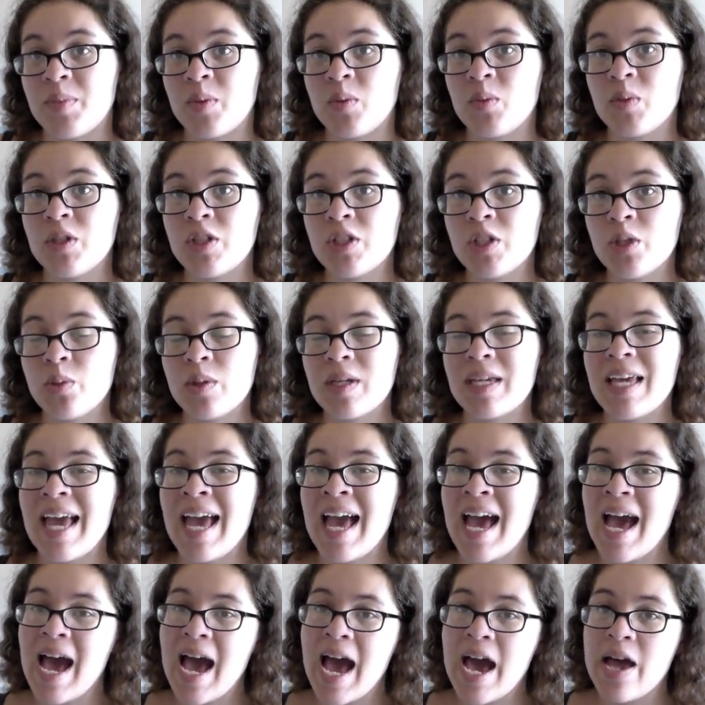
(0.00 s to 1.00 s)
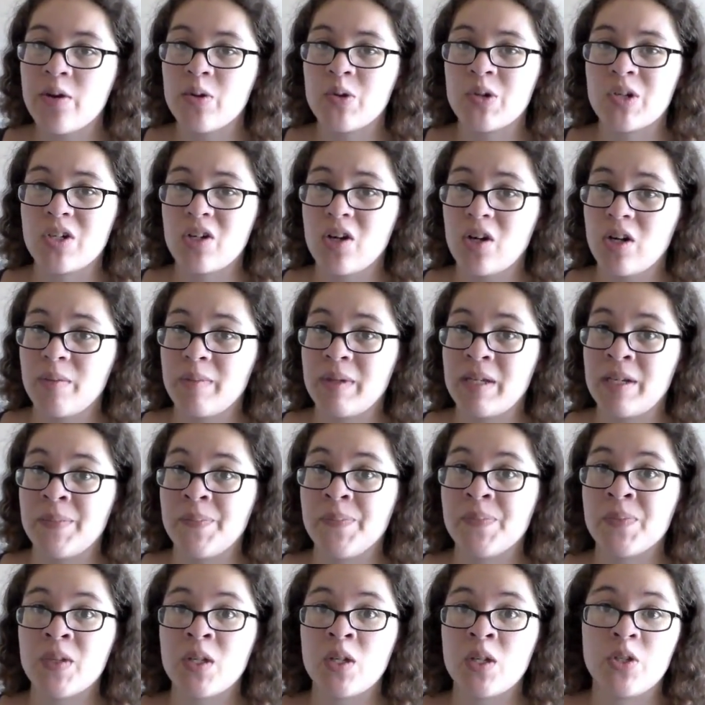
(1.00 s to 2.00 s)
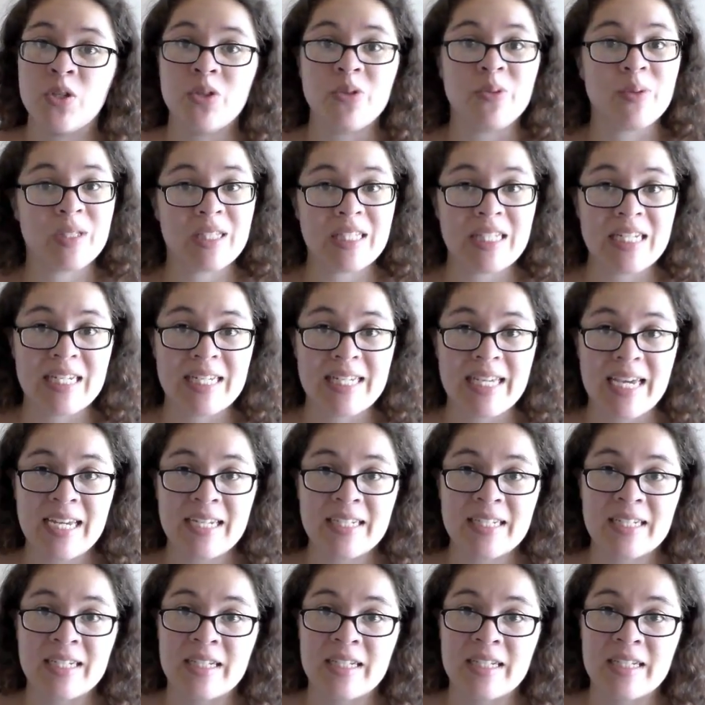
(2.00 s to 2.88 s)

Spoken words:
But when you're doing a hat or a garment, you really need gauge.